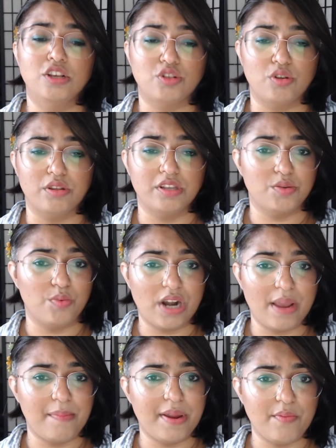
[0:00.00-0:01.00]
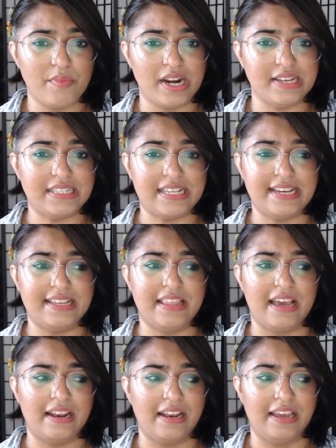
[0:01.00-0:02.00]
So this is what I mean when I say
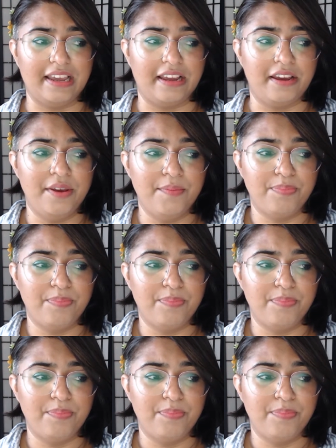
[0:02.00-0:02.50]
that like